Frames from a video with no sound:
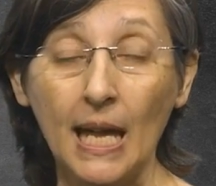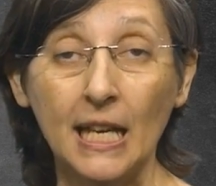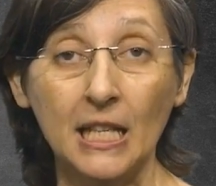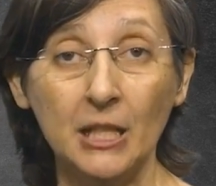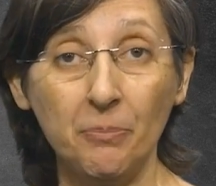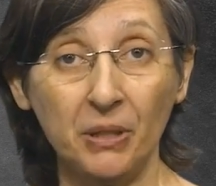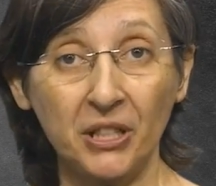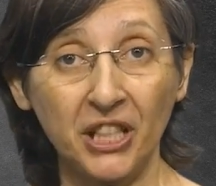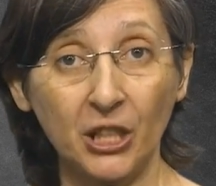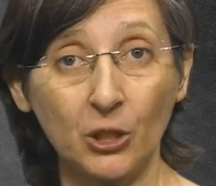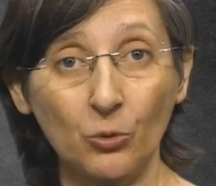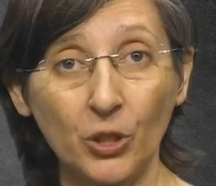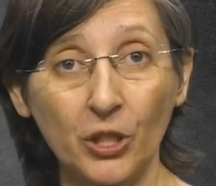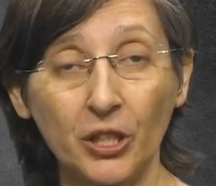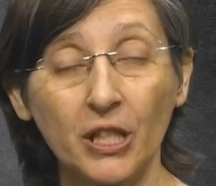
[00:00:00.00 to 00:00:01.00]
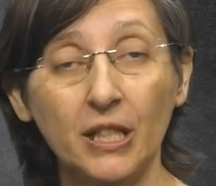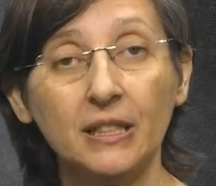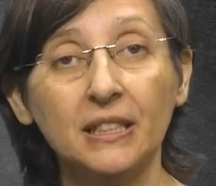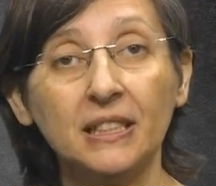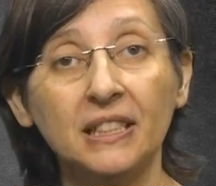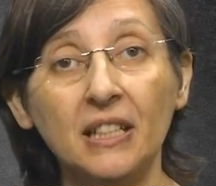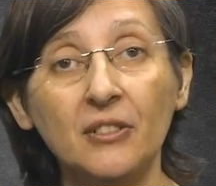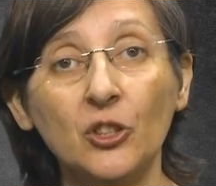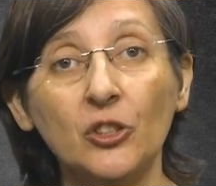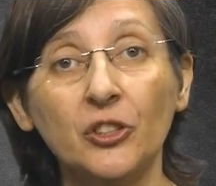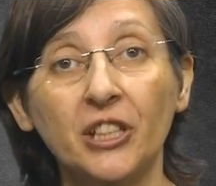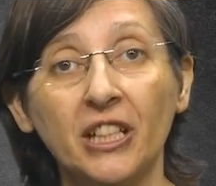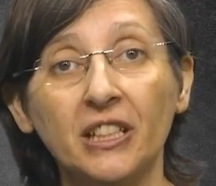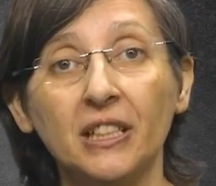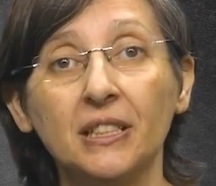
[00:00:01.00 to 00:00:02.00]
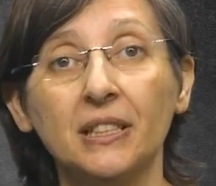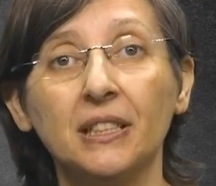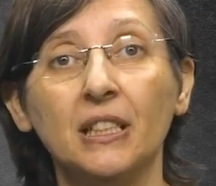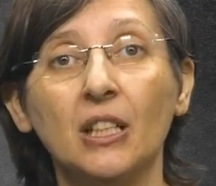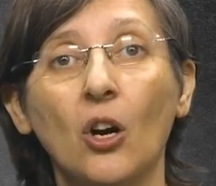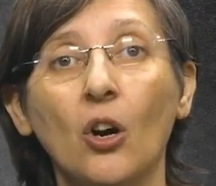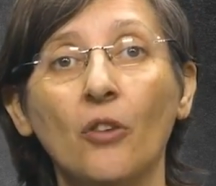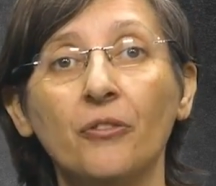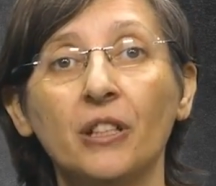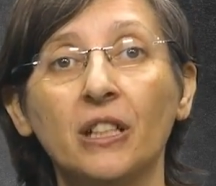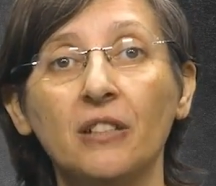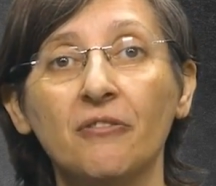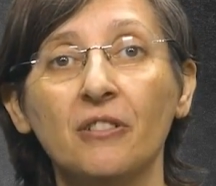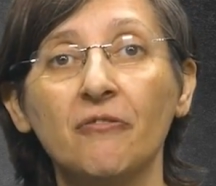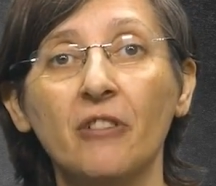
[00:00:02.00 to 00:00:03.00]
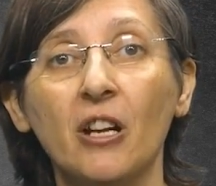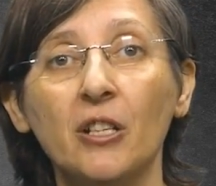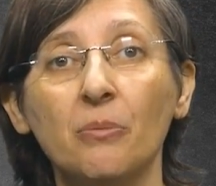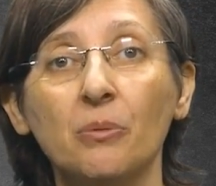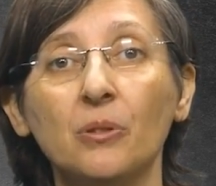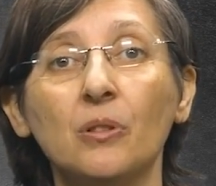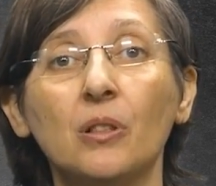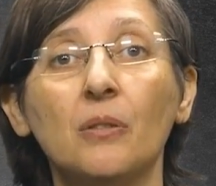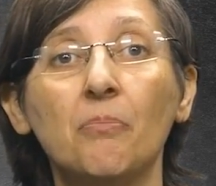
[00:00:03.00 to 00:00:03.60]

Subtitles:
In particular, the central tendency of a given variable